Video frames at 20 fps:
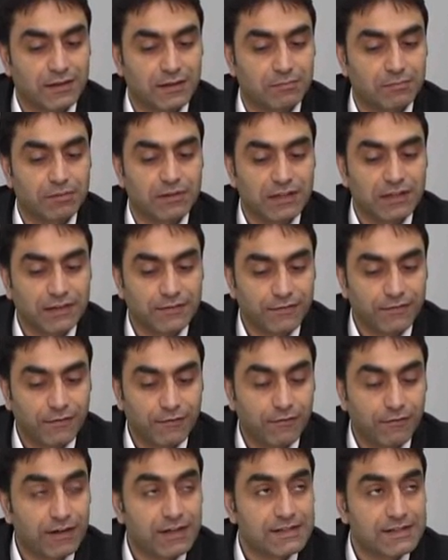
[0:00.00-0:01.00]
They do
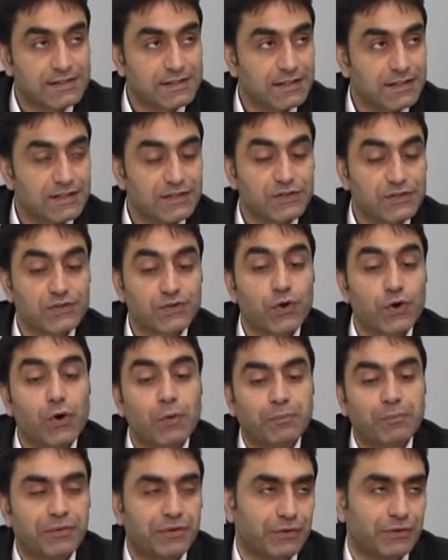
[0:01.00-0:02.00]
not imagine
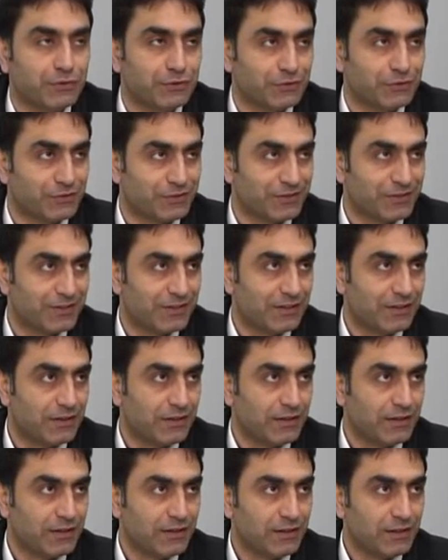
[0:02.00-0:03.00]
rival
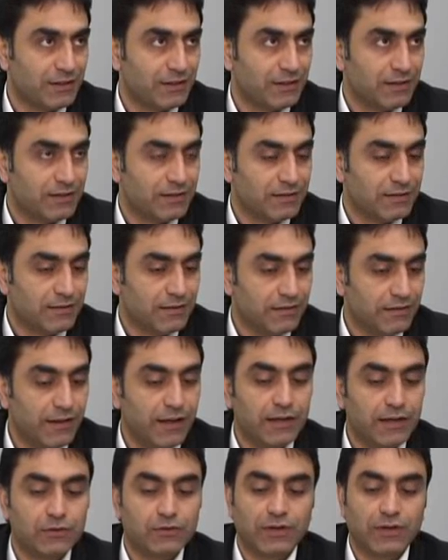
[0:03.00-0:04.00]
God,
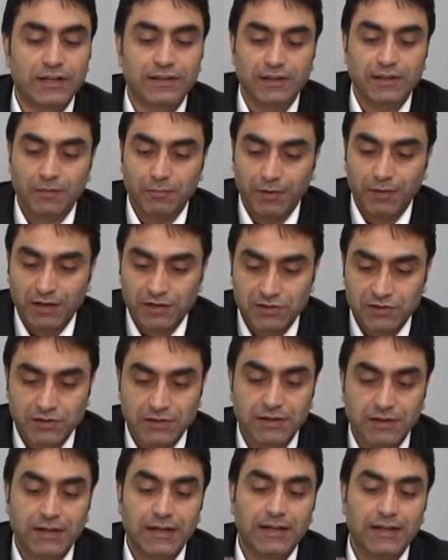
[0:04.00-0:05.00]
the deities
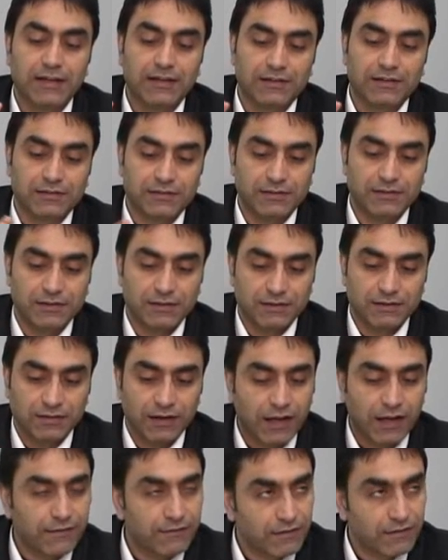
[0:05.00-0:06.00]
rival to
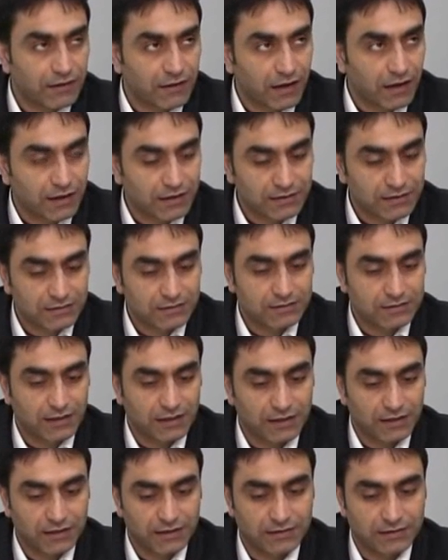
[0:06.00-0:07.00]
Allah. They
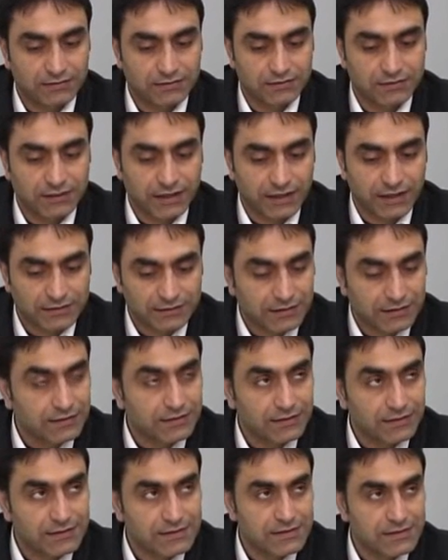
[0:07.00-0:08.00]
do not imagine them
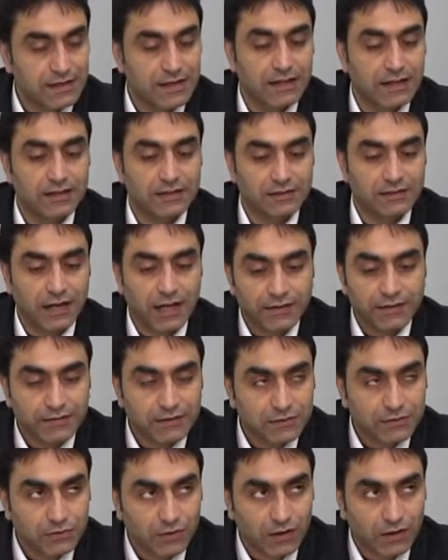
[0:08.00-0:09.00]
free from
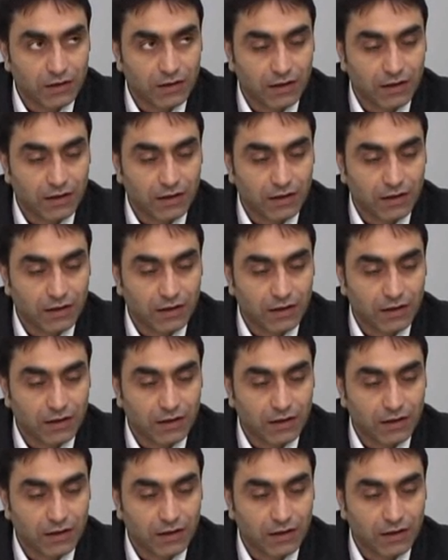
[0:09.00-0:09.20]
Allah.